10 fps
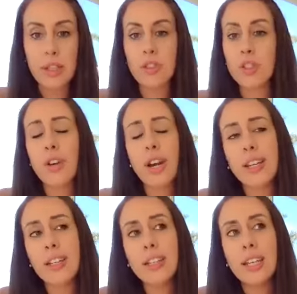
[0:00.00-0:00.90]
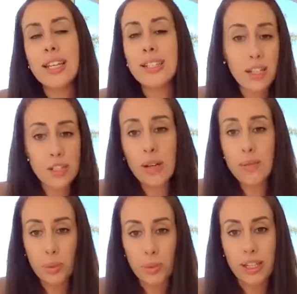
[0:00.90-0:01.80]
If you train 10
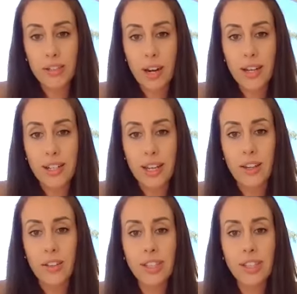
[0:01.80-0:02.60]
times a week right now,